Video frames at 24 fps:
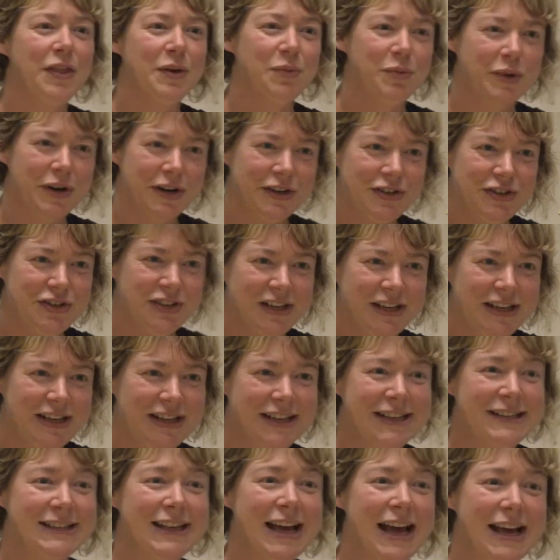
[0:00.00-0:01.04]
And the word, Jean,
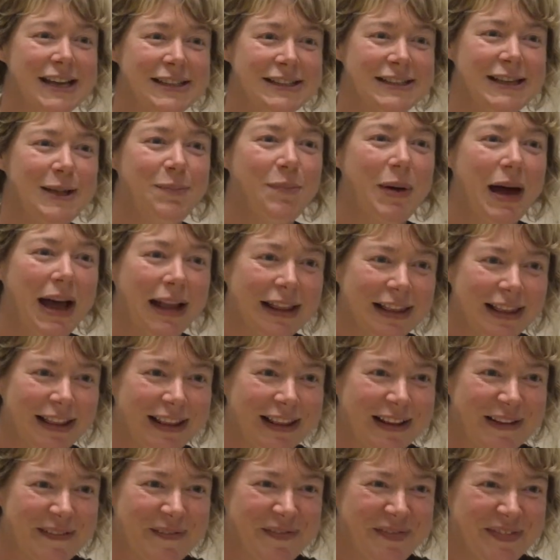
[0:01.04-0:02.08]
is
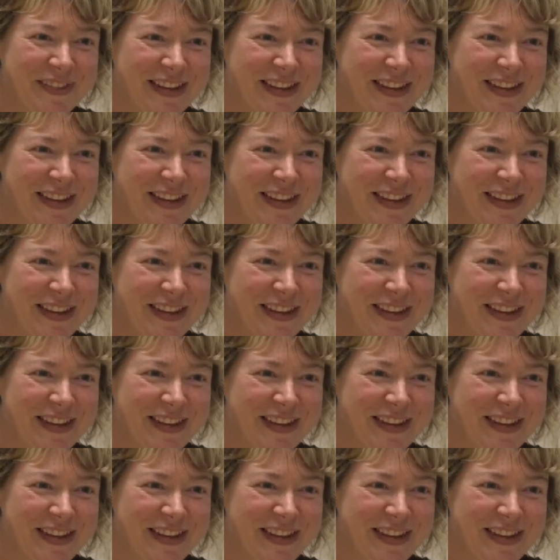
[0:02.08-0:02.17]
asipatl,